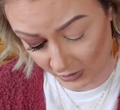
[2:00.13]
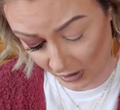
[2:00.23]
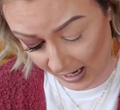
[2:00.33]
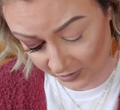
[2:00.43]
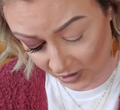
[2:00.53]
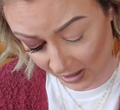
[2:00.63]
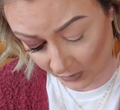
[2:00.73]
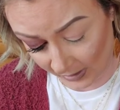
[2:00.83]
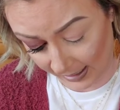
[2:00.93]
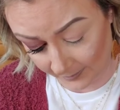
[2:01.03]
your eyeshadow
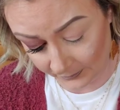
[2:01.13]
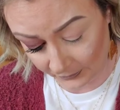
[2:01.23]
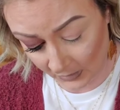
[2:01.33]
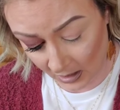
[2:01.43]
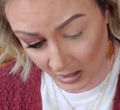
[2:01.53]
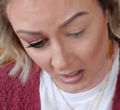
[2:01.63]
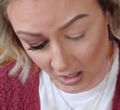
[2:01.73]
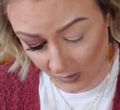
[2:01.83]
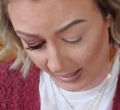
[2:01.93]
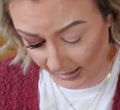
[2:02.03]
game.
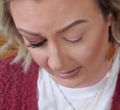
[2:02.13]
Okay,